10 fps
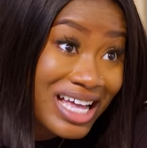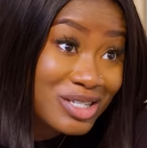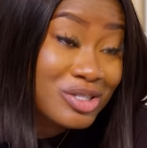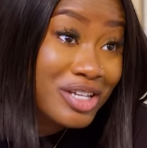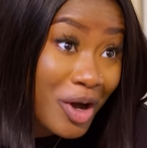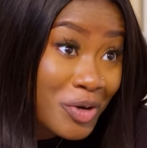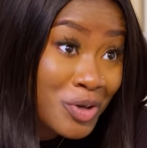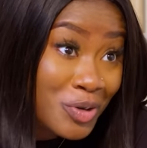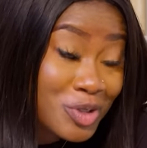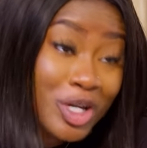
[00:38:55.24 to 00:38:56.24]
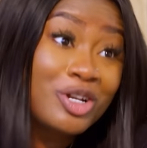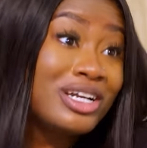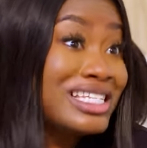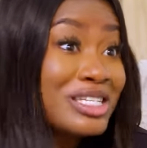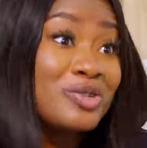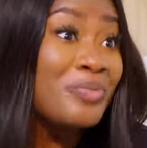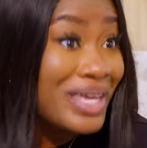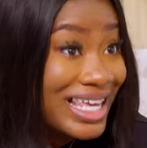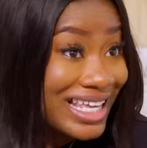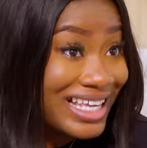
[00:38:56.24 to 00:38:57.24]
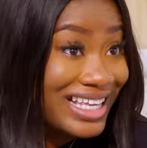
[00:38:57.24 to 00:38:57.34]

to tell you. So you don't listen to me.